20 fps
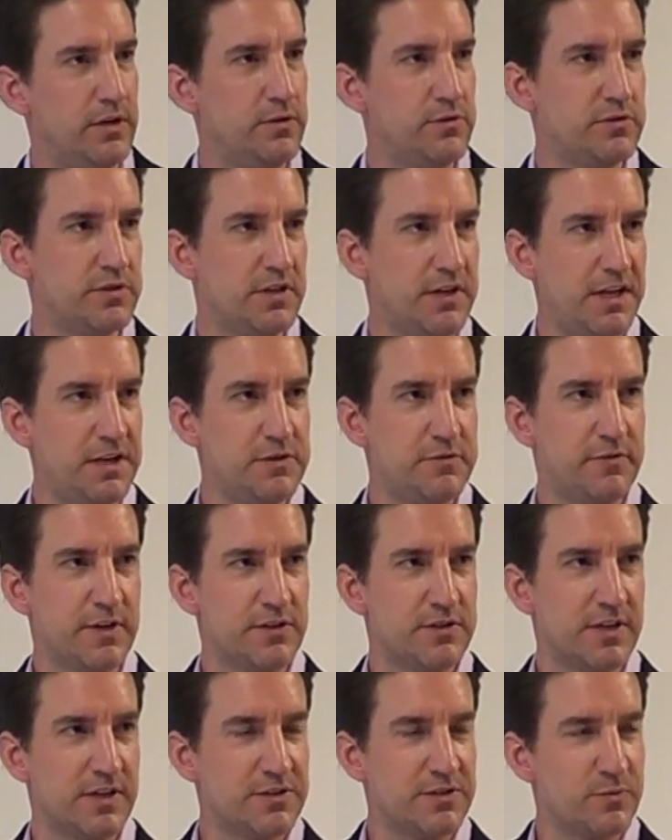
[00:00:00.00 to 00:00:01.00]
who used to teach
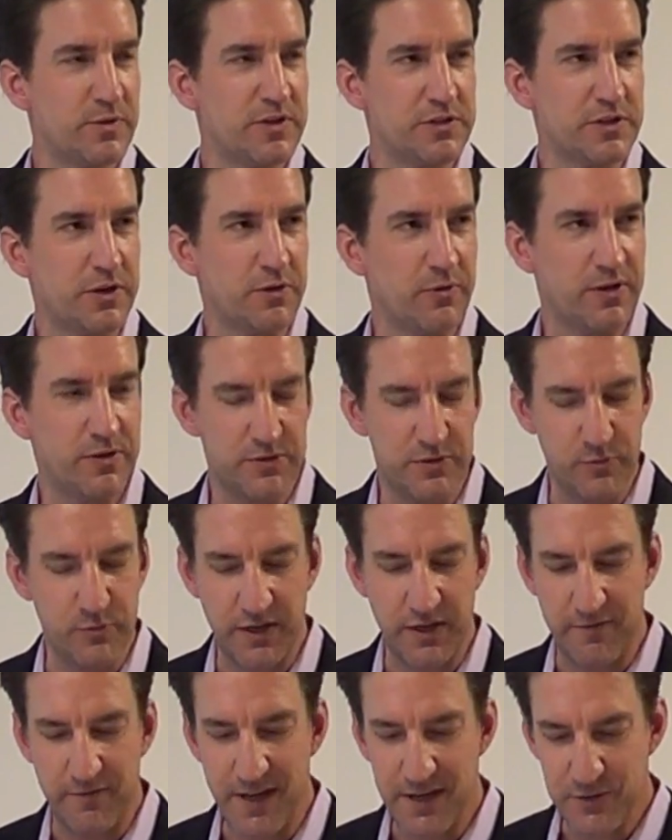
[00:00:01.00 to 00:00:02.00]
physics, switched careers and
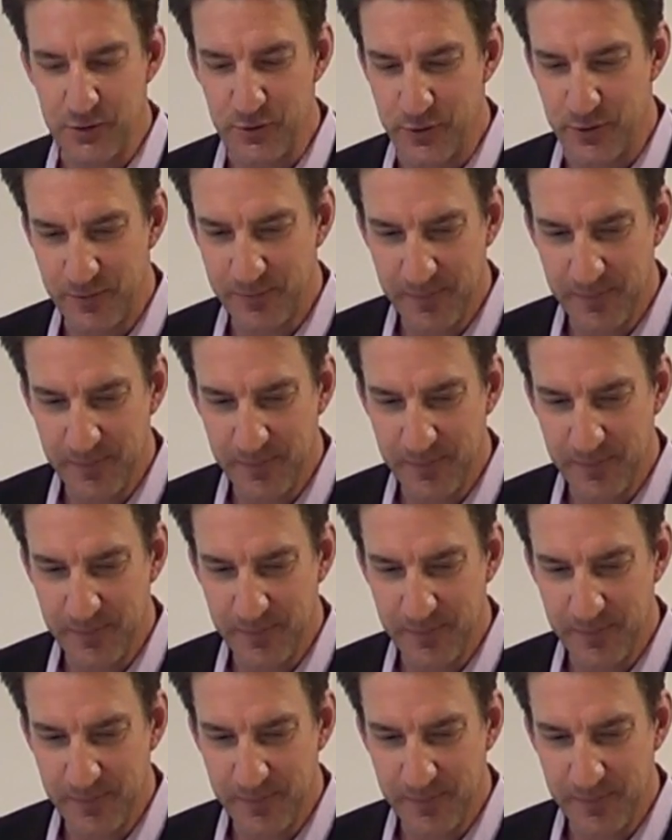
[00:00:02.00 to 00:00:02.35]
went to vet school.